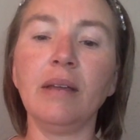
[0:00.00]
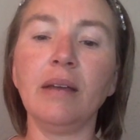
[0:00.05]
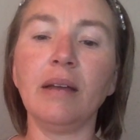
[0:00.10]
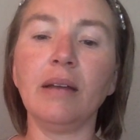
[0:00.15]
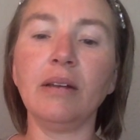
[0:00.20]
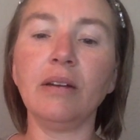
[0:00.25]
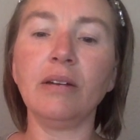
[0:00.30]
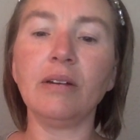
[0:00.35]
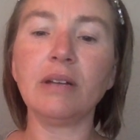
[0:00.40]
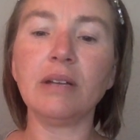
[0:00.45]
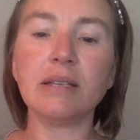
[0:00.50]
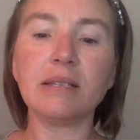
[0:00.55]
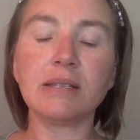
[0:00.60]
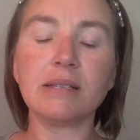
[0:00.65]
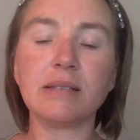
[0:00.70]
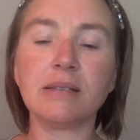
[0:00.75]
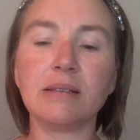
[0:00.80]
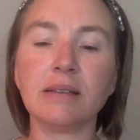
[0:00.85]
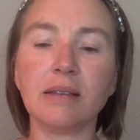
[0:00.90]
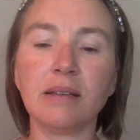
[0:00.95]
And
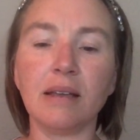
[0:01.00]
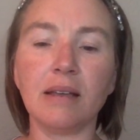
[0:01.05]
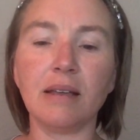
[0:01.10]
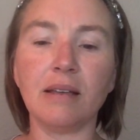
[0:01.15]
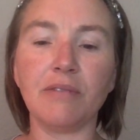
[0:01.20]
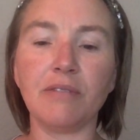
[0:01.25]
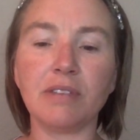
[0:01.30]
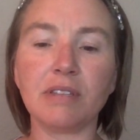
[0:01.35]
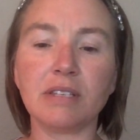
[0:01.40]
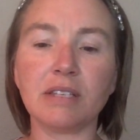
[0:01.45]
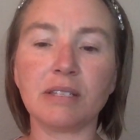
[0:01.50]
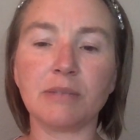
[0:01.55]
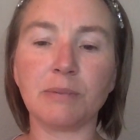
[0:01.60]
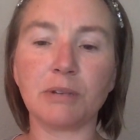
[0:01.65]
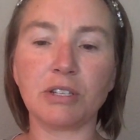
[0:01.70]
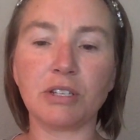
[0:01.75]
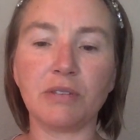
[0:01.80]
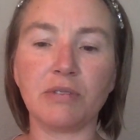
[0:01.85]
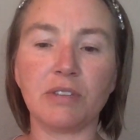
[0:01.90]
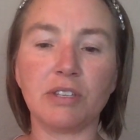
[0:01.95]
notice, if this,
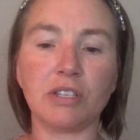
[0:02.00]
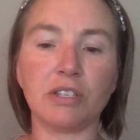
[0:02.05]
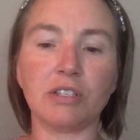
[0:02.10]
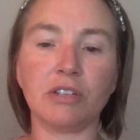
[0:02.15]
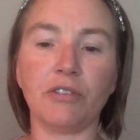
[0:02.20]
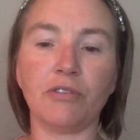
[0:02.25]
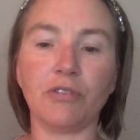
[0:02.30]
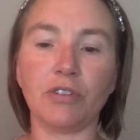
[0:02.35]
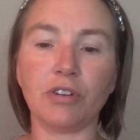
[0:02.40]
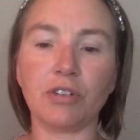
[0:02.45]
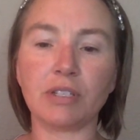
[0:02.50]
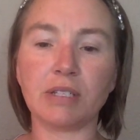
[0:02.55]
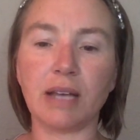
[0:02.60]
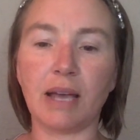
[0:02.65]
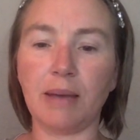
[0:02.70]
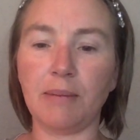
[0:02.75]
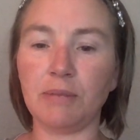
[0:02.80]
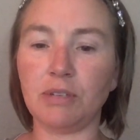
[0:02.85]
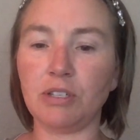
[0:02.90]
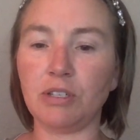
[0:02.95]
especially if this is your first
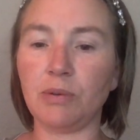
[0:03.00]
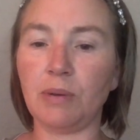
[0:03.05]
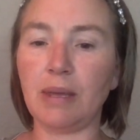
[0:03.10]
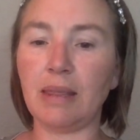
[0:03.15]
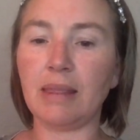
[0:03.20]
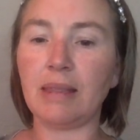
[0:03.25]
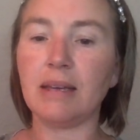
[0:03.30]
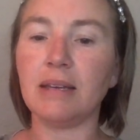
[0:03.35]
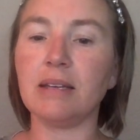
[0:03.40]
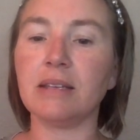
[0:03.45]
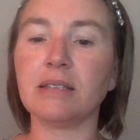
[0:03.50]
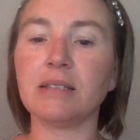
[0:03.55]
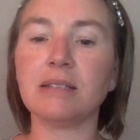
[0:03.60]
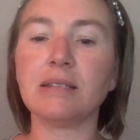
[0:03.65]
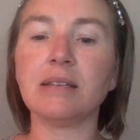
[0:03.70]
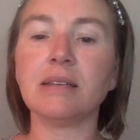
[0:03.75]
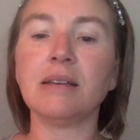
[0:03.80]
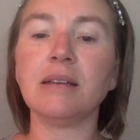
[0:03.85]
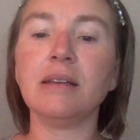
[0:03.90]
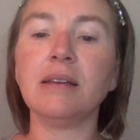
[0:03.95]
time doing
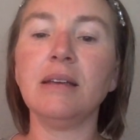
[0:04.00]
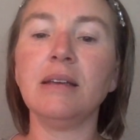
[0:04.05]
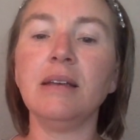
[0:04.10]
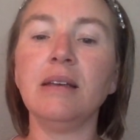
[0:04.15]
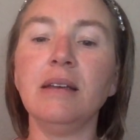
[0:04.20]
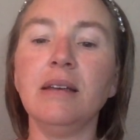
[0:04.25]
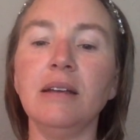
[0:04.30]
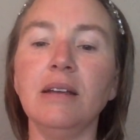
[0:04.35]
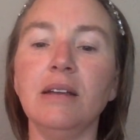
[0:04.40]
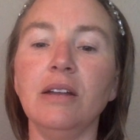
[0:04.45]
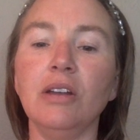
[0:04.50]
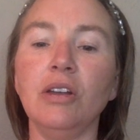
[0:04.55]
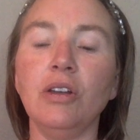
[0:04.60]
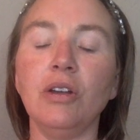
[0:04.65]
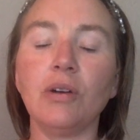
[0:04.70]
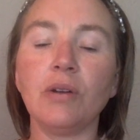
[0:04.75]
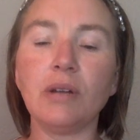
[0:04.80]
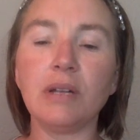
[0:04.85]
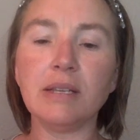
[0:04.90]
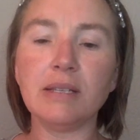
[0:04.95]
this,
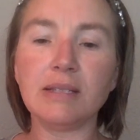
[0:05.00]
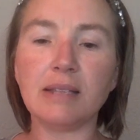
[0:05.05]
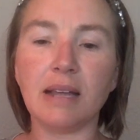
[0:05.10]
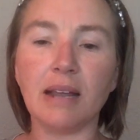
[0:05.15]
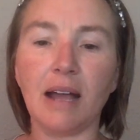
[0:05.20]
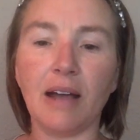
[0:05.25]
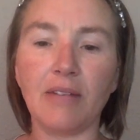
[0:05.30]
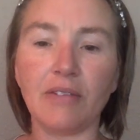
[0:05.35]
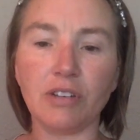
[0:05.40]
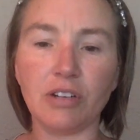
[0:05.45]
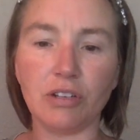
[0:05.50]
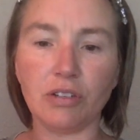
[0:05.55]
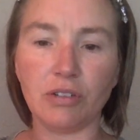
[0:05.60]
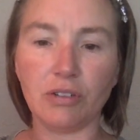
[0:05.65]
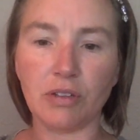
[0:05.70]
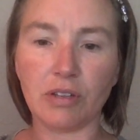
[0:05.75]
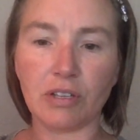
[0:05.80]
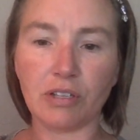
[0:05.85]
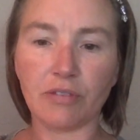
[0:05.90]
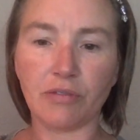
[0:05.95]
notice that after you
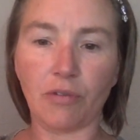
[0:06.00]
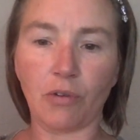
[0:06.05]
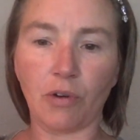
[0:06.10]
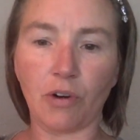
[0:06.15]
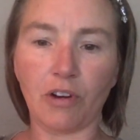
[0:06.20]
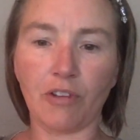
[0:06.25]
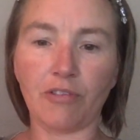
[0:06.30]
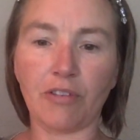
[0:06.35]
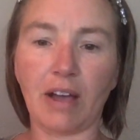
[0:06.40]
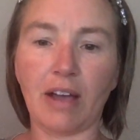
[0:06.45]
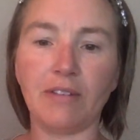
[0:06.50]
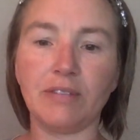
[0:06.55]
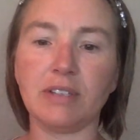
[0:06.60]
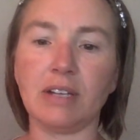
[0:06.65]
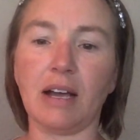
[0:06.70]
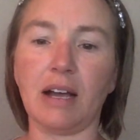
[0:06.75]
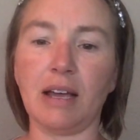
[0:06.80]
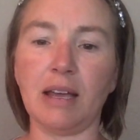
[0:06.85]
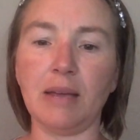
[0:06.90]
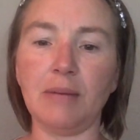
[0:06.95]
do this four or five
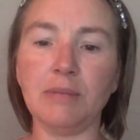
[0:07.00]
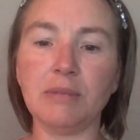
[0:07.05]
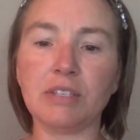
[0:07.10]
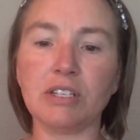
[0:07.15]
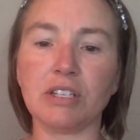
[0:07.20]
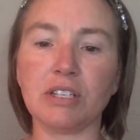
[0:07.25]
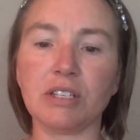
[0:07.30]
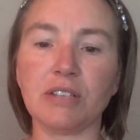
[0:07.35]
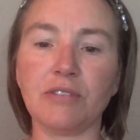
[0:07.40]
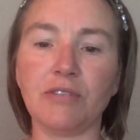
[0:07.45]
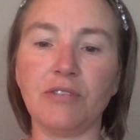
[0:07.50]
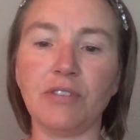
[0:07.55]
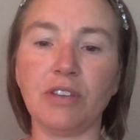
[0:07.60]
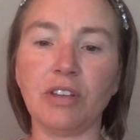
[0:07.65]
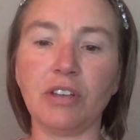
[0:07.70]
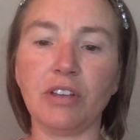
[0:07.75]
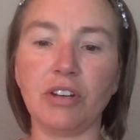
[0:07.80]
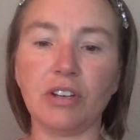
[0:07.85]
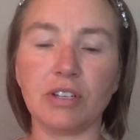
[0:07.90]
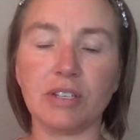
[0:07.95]
times, just
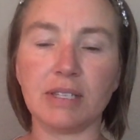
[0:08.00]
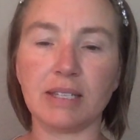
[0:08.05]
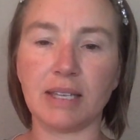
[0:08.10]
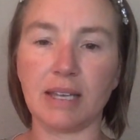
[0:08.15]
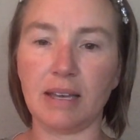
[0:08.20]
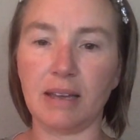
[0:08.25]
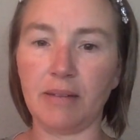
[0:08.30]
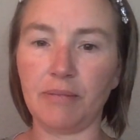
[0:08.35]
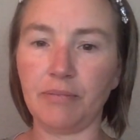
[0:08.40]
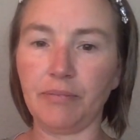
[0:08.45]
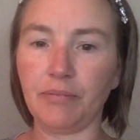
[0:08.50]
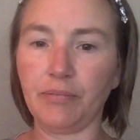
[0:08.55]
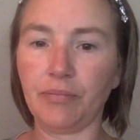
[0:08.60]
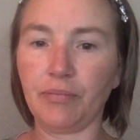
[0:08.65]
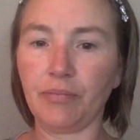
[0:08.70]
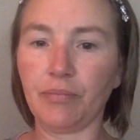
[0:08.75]
feel your skin.